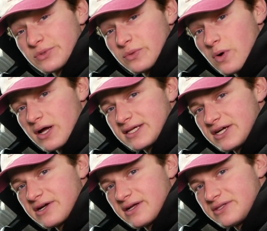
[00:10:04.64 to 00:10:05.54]
we want
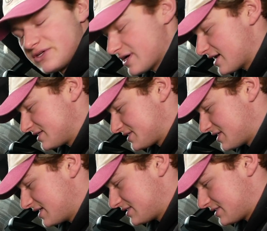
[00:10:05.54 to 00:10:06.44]
here in the United
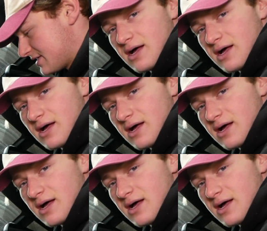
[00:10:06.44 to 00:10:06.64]
States.